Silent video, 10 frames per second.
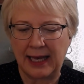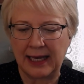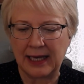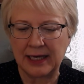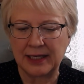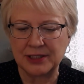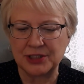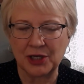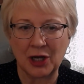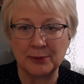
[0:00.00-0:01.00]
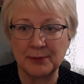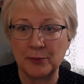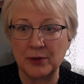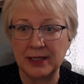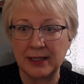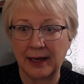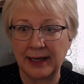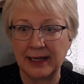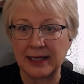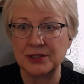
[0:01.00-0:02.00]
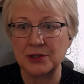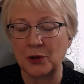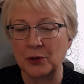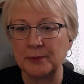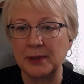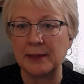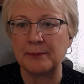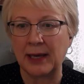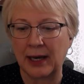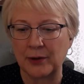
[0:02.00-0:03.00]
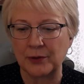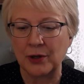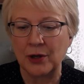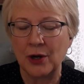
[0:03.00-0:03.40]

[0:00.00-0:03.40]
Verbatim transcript: And she called me up one night and told me about